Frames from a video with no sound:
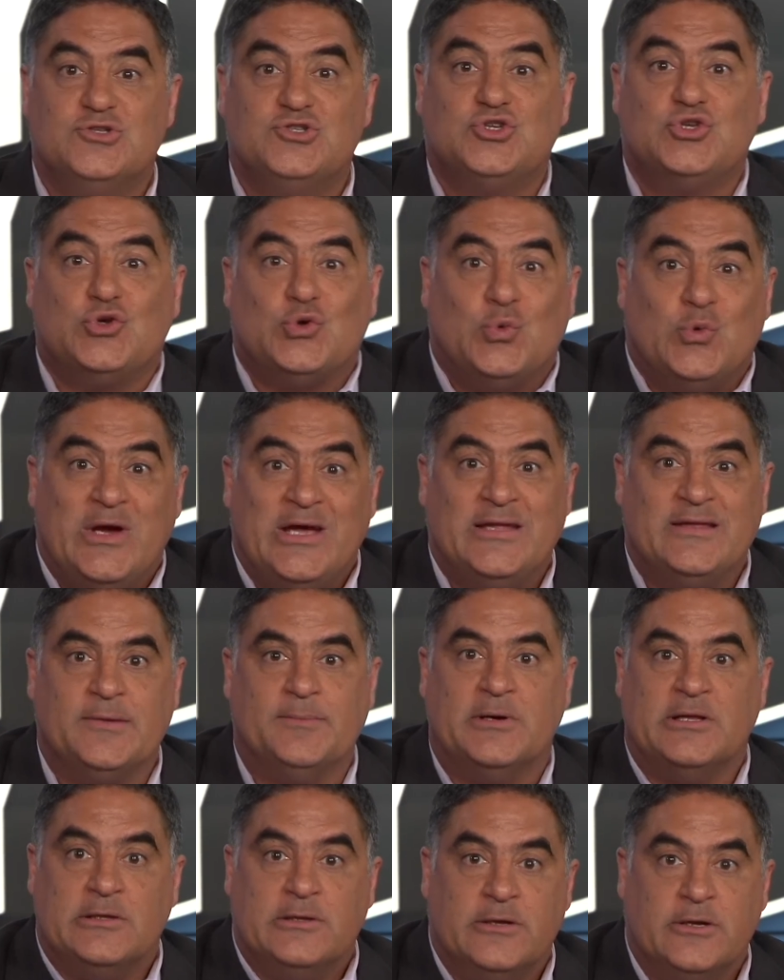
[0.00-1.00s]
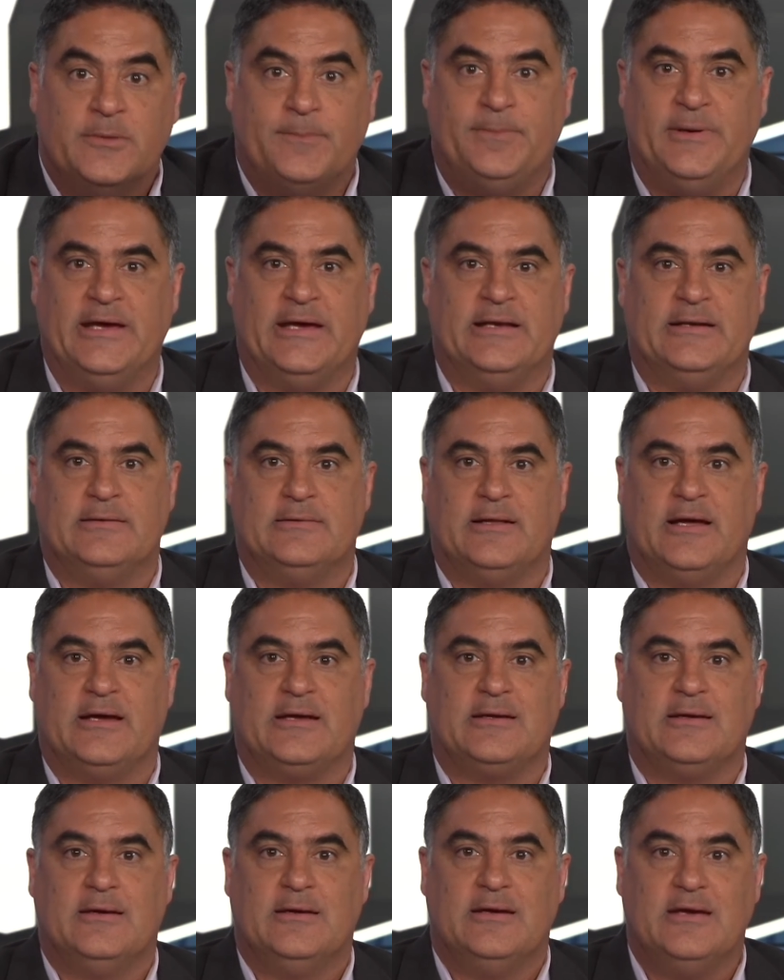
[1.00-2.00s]
tweaked him a little bit,
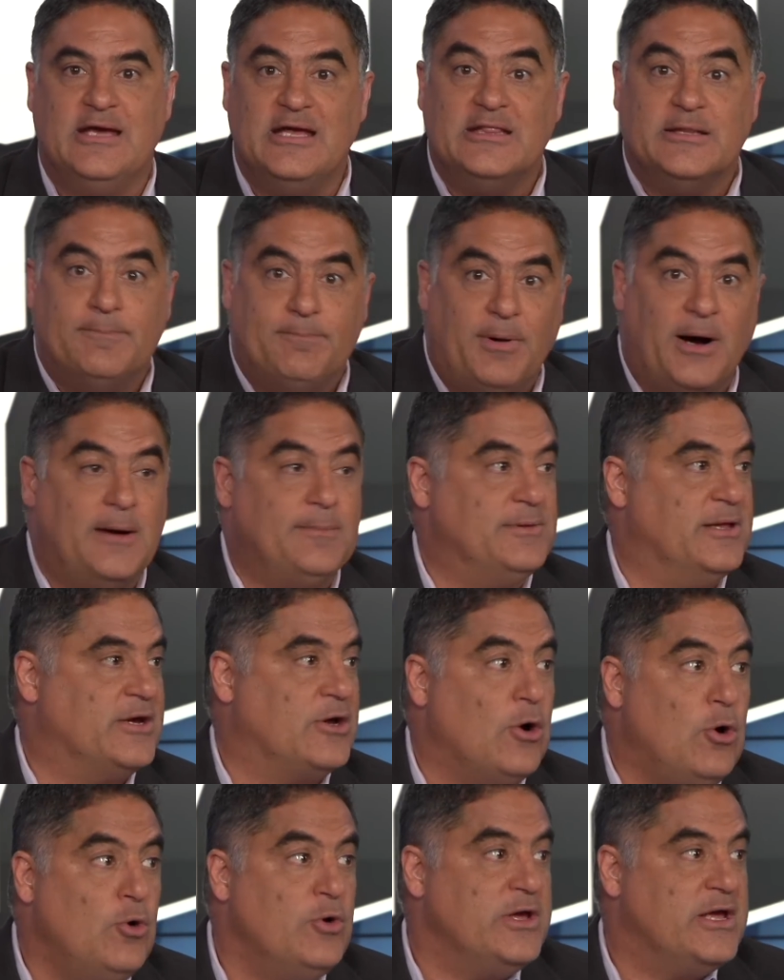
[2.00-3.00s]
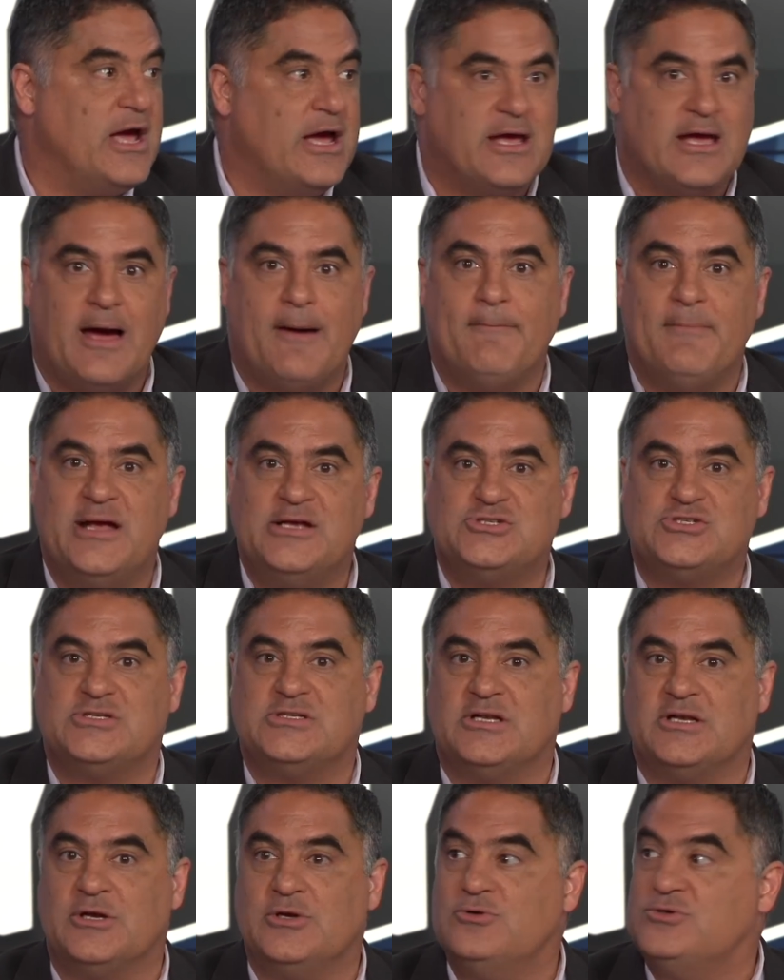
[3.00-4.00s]
like in the public. Oh, he got
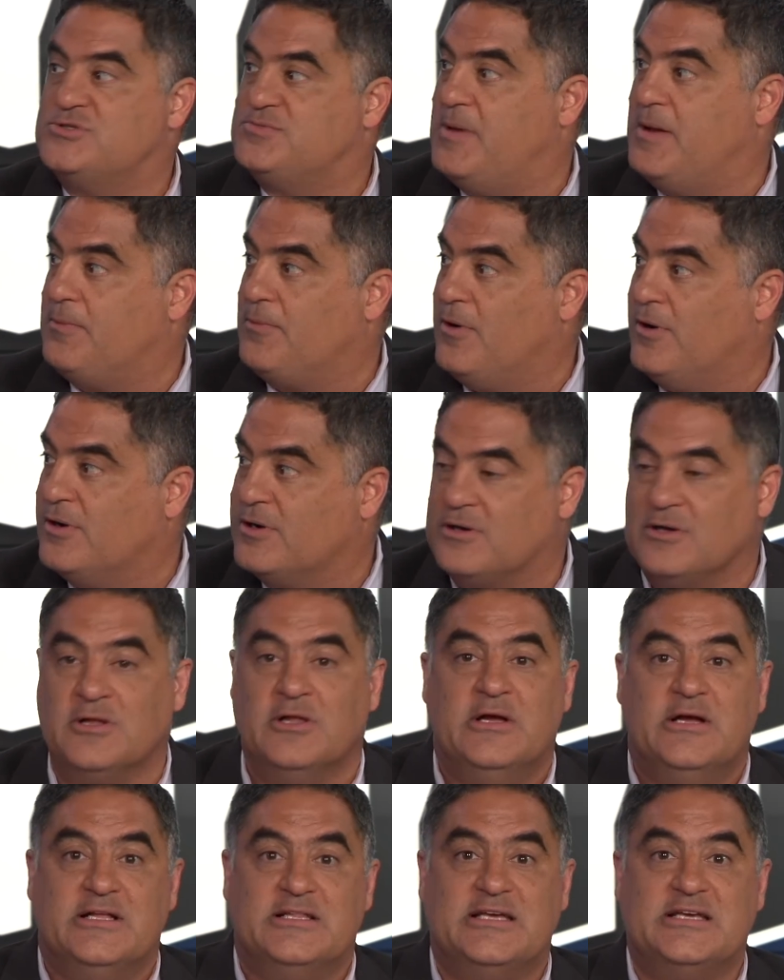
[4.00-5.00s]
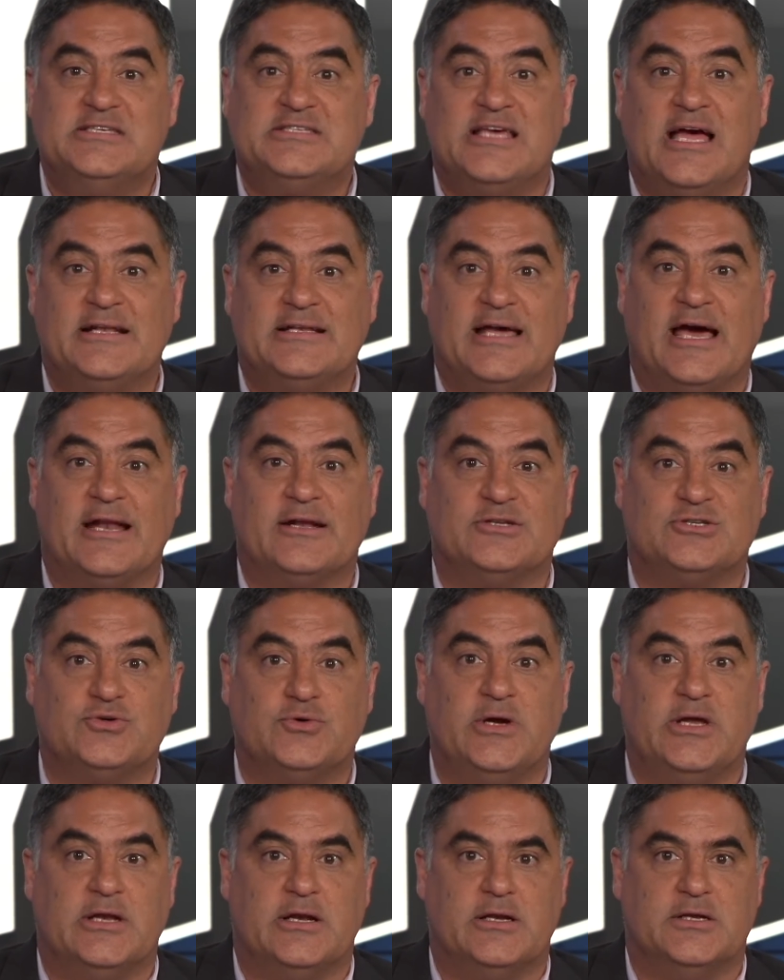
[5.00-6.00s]
mentioned in a newspaper article. They sent out a
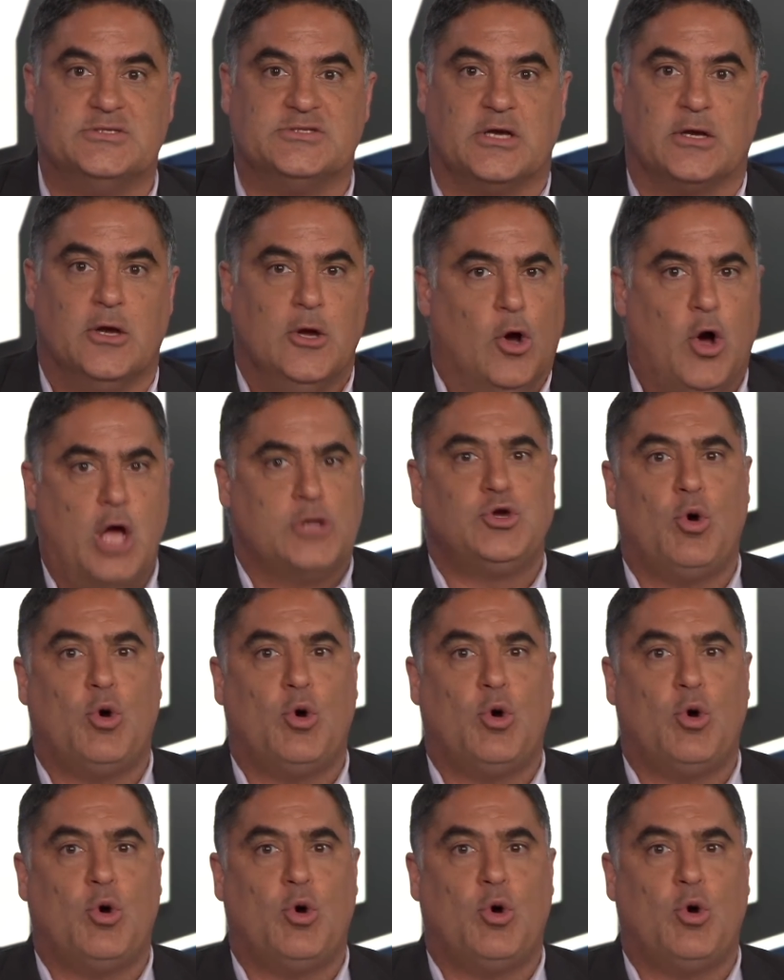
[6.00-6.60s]
tweet and he's like, whoa, whoa,